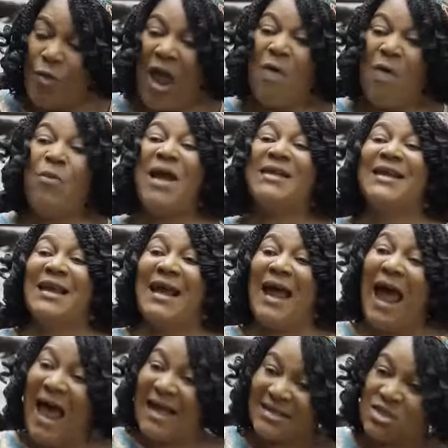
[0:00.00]
Run with
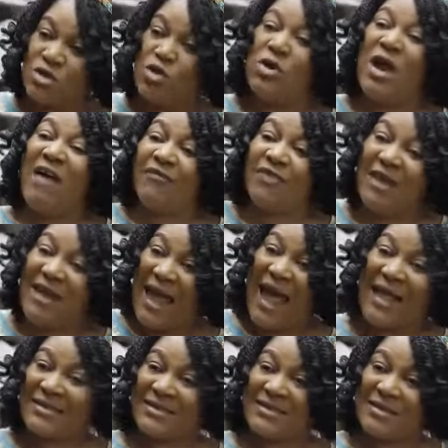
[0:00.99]
the heart! You have the
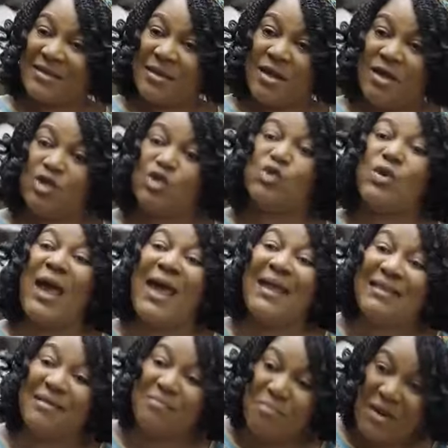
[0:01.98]
heart to
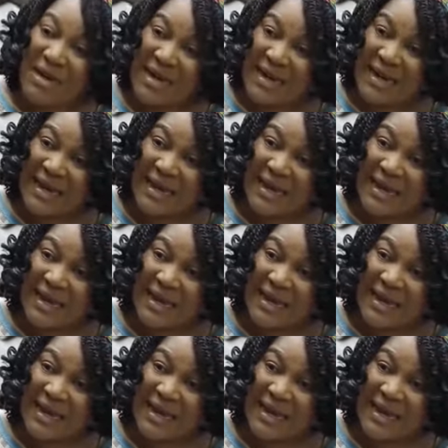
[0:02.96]
hide the money.